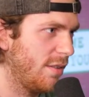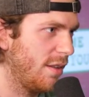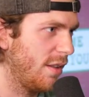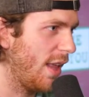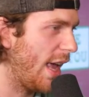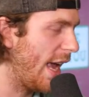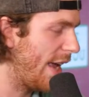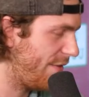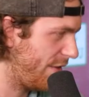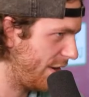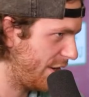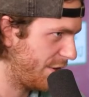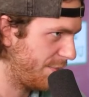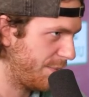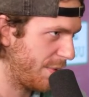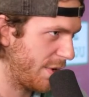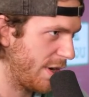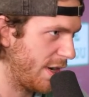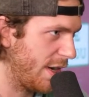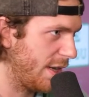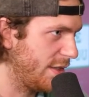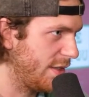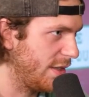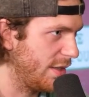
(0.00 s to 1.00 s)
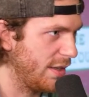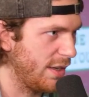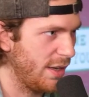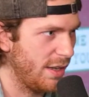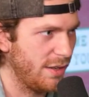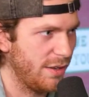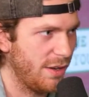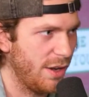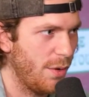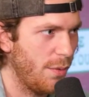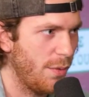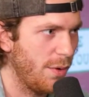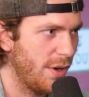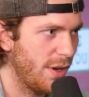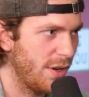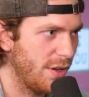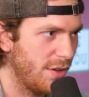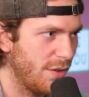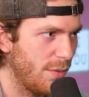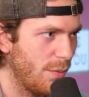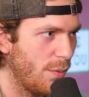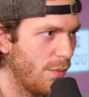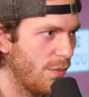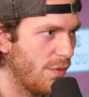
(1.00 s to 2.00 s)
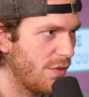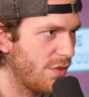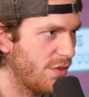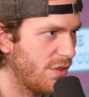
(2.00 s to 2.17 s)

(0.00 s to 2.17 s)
the life experience and, and going and for